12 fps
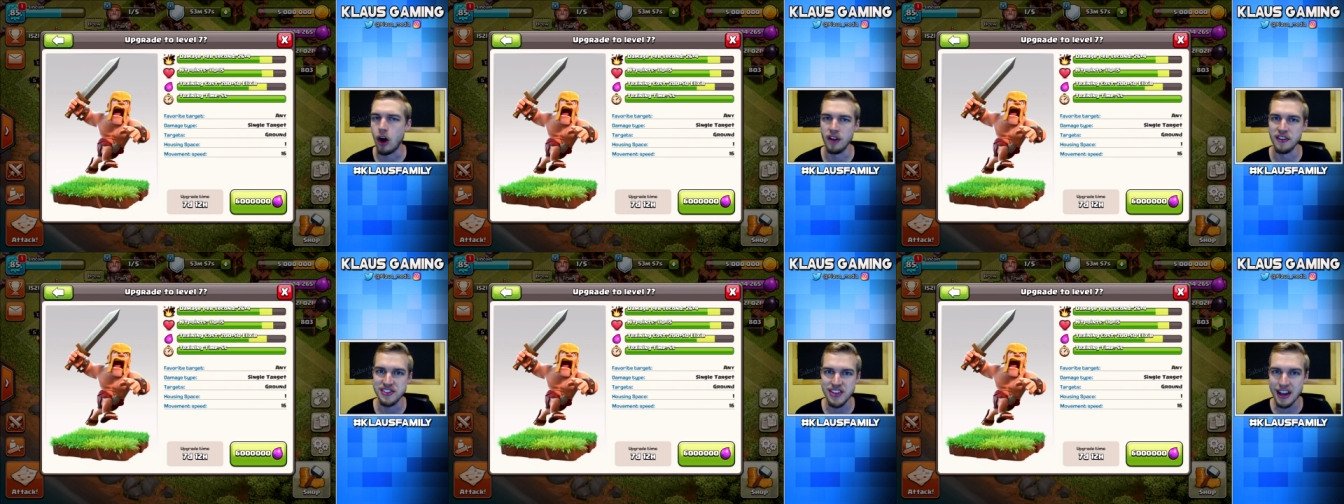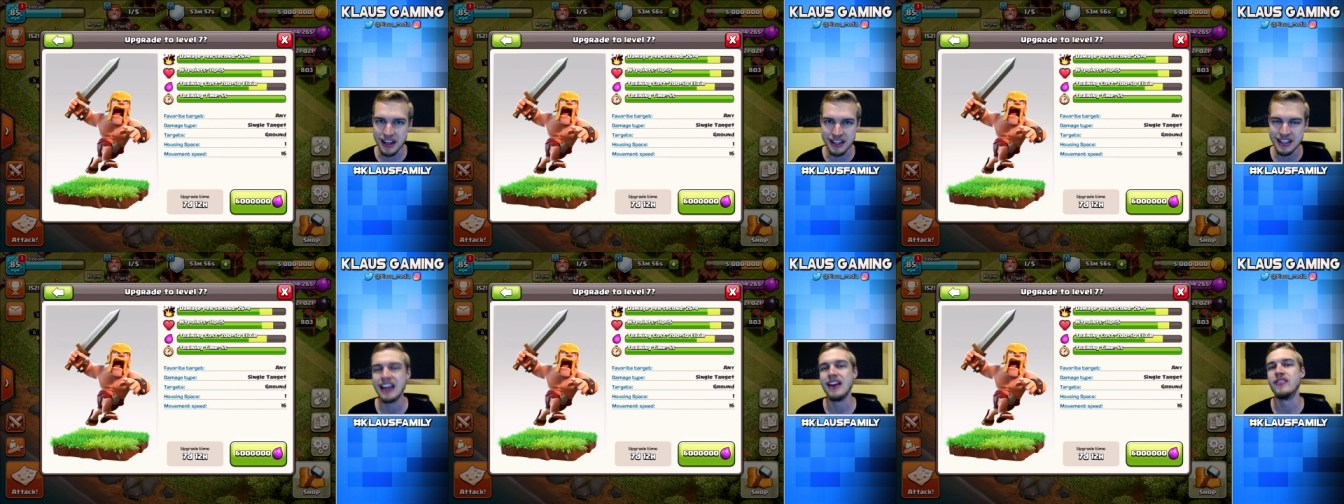all of a
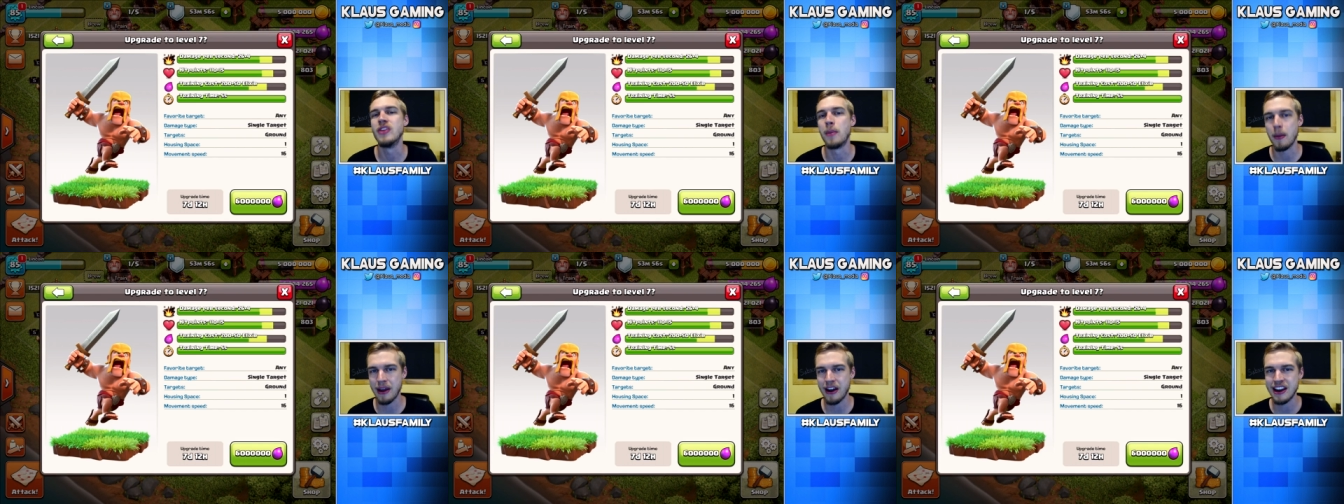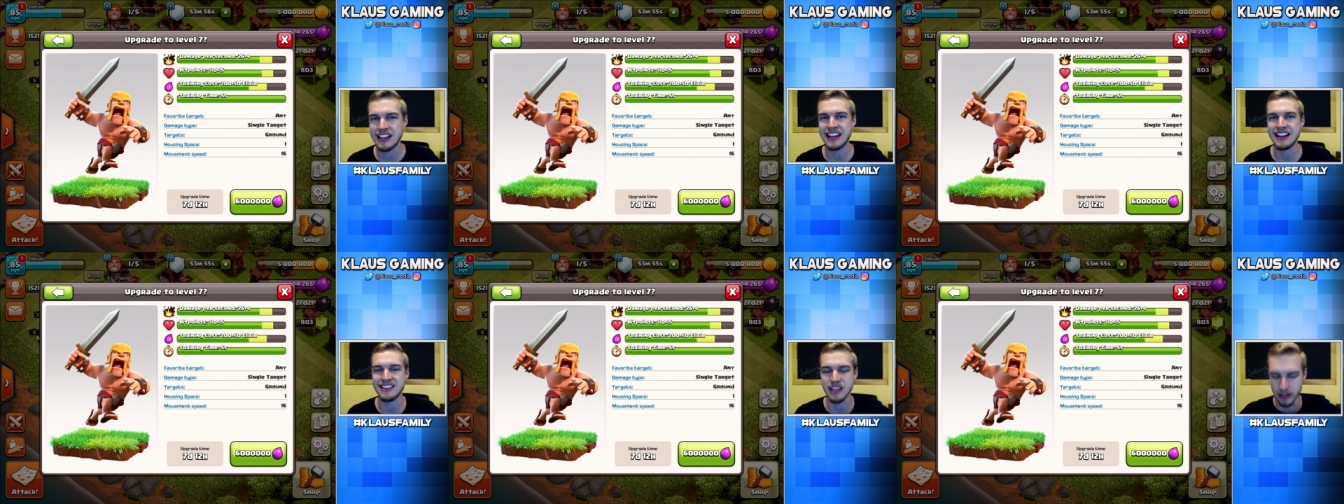sudden the barbarian
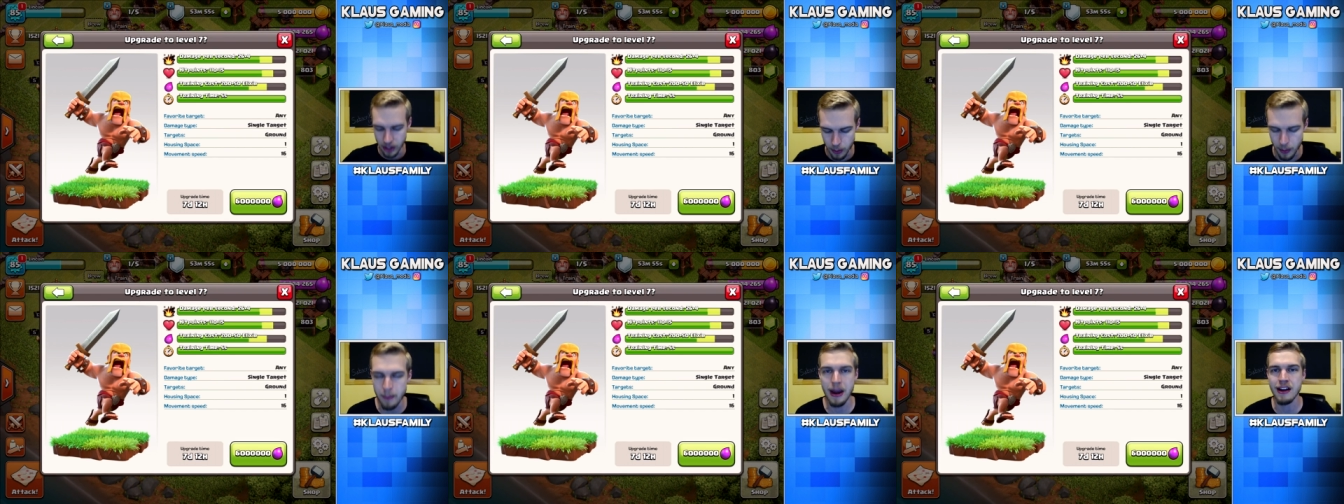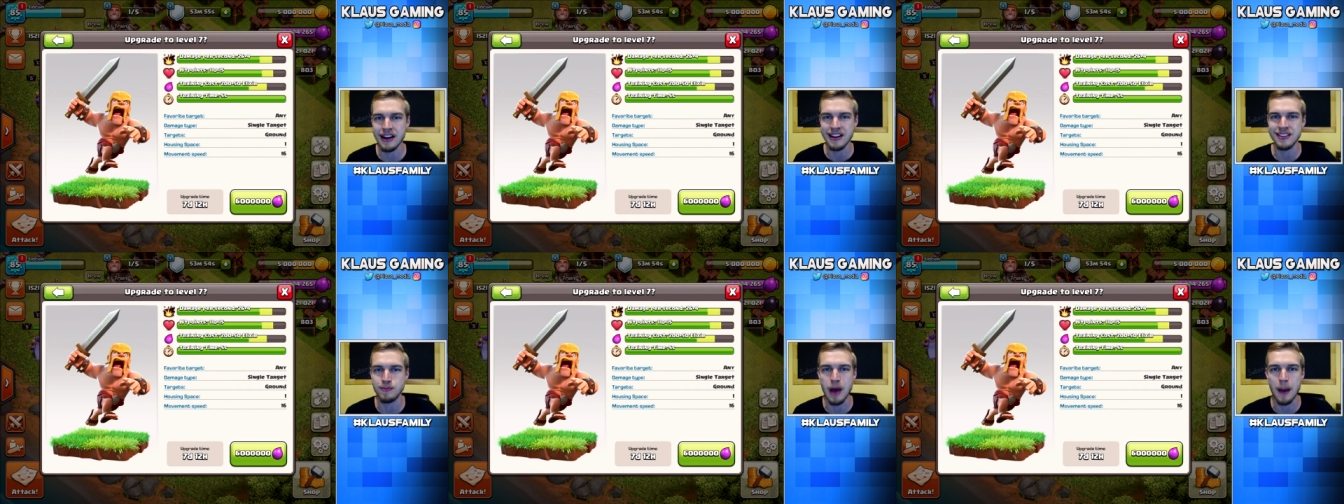king's little
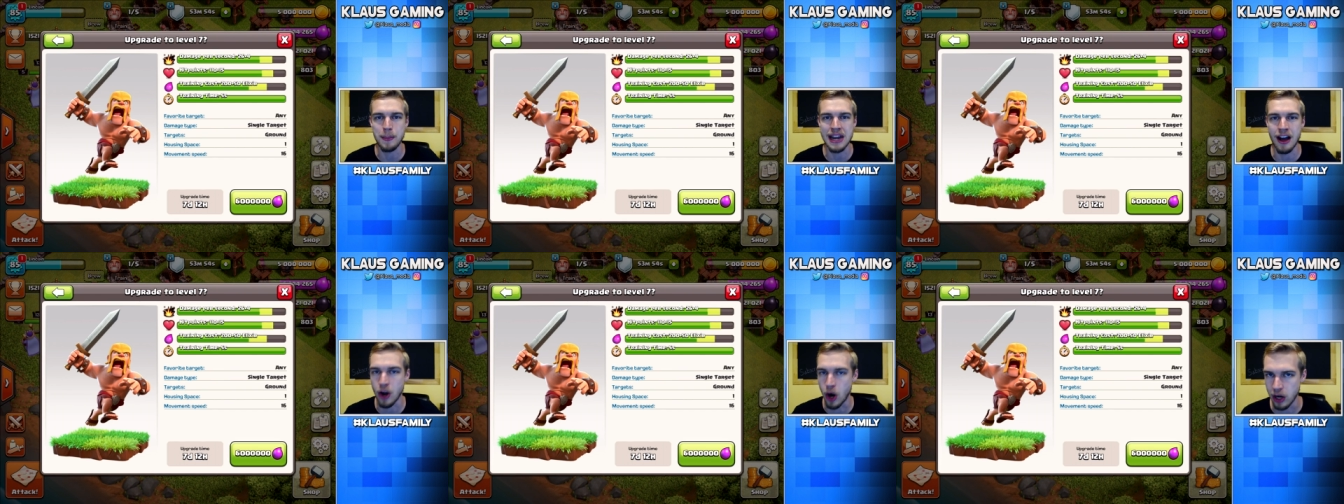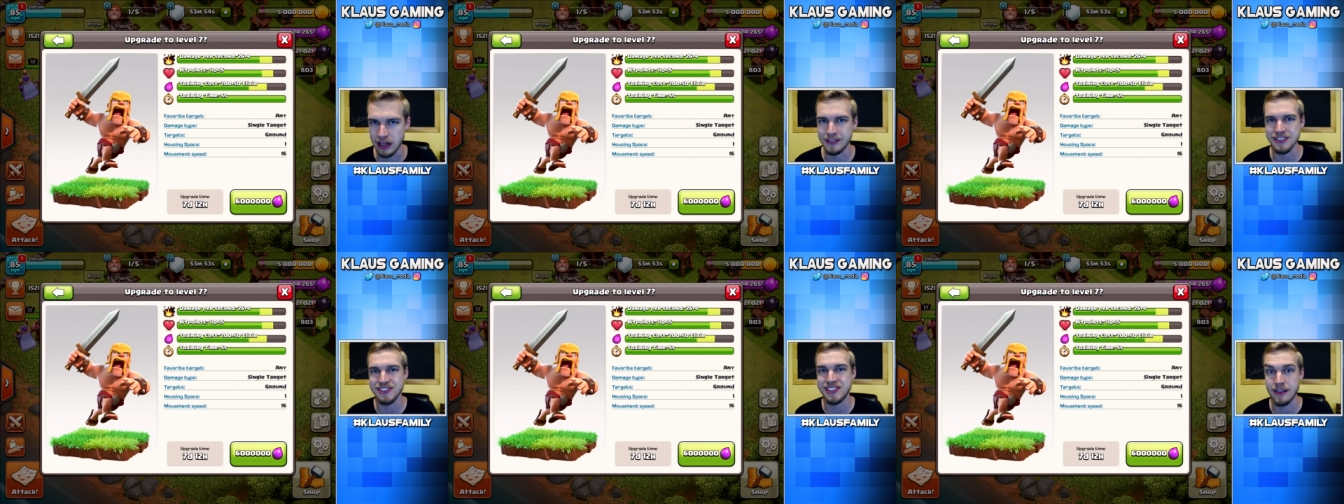barbarians popping out are
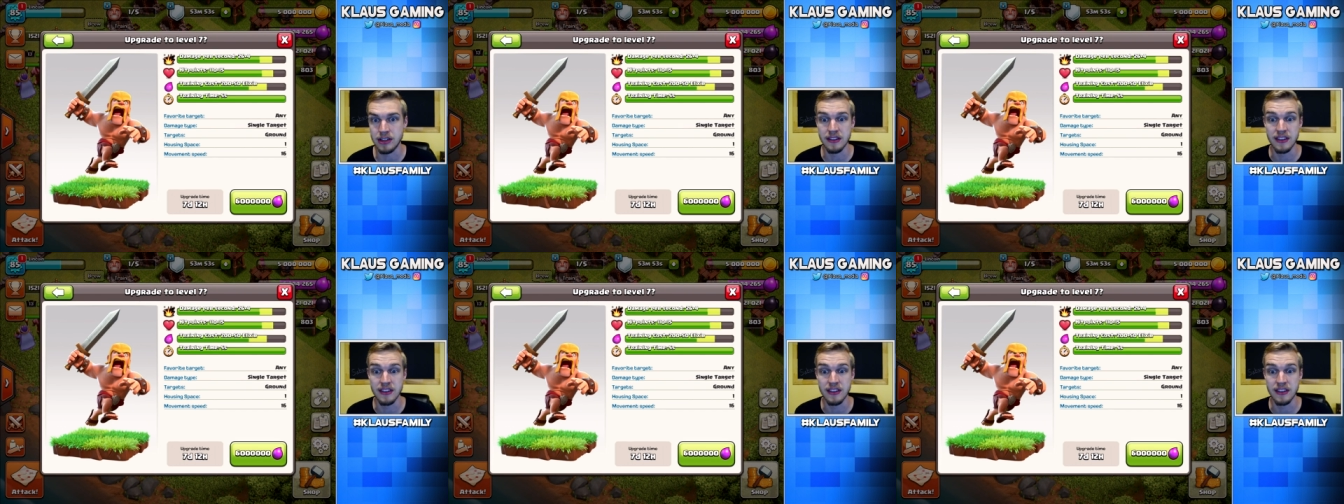level seven.